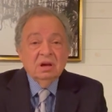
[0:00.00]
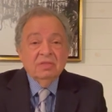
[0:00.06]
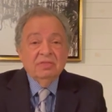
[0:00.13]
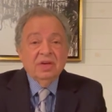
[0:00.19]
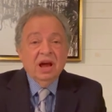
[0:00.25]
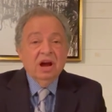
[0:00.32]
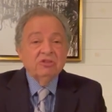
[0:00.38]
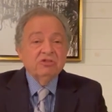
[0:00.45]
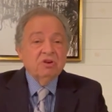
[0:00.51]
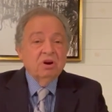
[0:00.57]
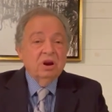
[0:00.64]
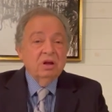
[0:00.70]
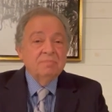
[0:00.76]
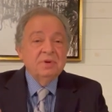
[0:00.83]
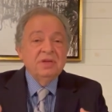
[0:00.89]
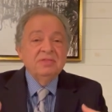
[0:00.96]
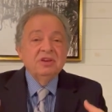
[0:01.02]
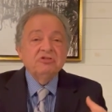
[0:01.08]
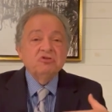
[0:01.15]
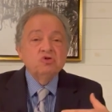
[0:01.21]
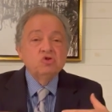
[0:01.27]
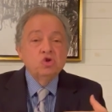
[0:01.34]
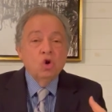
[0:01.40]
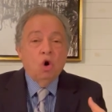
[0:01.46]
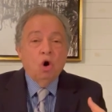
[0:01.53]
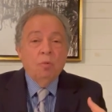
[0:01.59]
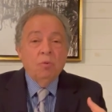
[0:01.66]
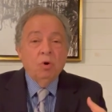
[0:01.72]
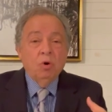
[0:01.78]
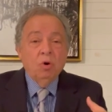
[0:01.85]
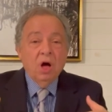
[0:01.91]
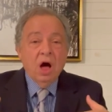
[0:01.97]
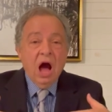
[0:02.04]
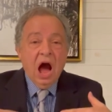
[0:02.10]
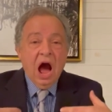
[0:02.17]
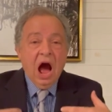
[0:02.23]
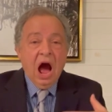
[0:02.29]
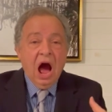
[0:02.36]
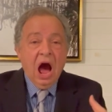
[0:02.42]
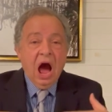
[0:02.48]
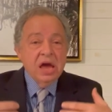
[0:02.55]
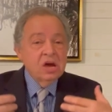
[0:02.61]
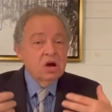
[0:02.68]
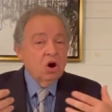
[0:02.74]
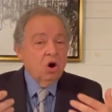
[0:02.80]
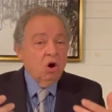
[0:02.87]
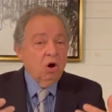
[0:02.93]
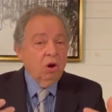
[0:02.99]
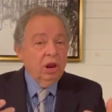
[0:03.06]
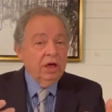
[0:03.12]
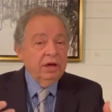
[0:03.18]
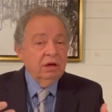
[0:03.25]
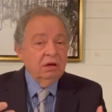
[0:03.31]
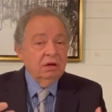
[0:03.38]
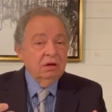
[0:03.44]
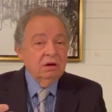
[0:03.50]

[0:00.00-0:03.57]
there's going to be this noble high calling.